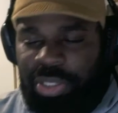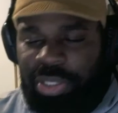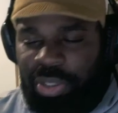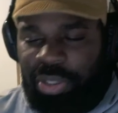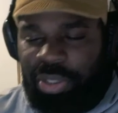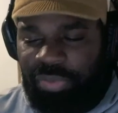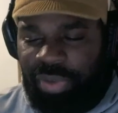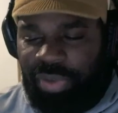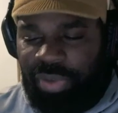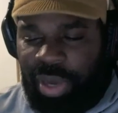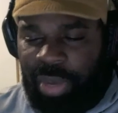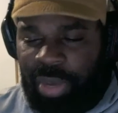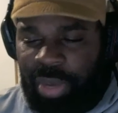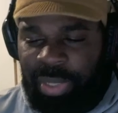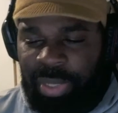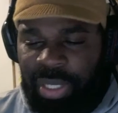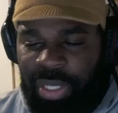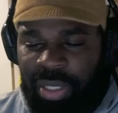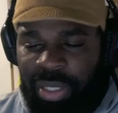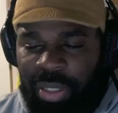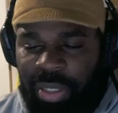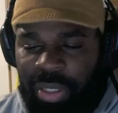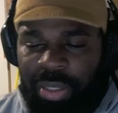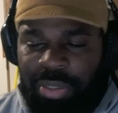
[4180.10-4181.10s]
you can find me,
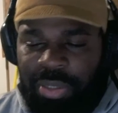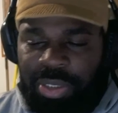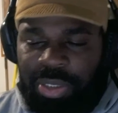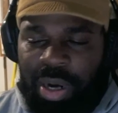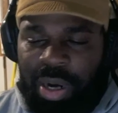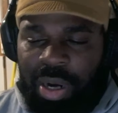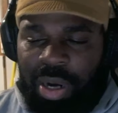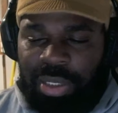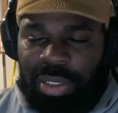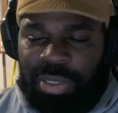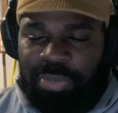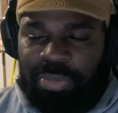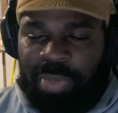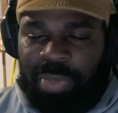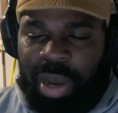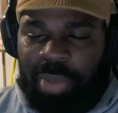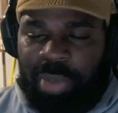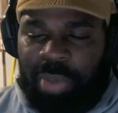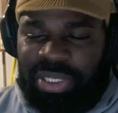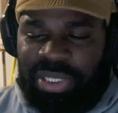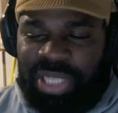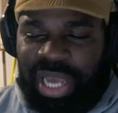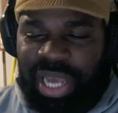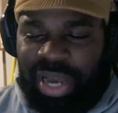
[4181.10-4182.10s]
Charlie's
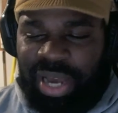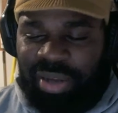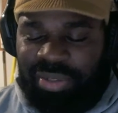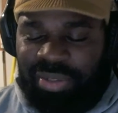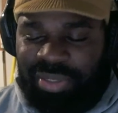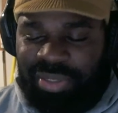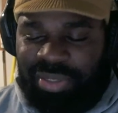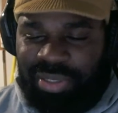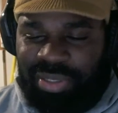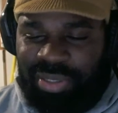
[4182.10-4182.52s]
Mama's House.